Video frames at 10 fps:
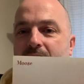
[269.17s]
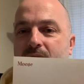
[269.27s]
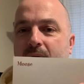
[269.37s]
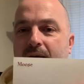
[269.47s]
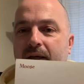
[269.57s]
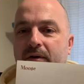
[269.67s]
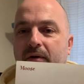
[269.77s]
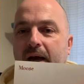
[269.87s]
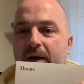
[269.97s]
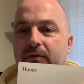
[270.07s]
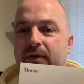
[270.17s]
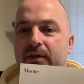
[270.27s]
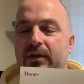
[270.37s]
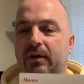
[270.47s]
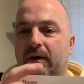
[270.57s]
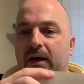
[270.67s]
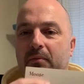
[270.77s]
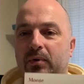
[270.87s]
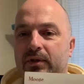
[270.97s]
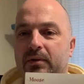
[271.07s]
So I can get her address in there. I can
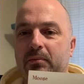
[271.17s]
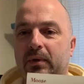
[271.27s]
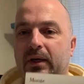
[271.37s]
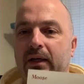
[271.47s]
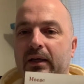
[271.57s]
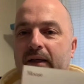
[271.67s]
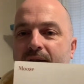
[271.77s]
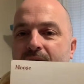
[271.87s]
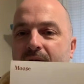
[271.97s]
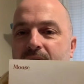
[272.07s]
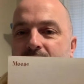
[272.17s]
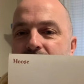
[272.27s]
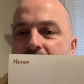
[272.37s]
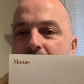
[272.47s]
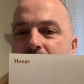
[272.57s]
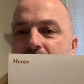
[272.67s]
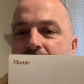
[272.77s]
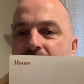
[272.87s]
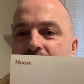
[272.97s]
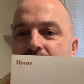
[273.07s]
put some stickers and stamps on
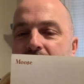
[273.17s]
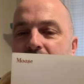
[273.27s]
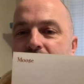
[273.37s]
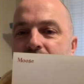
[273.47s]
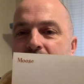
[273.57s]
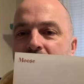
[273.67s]
that she likes.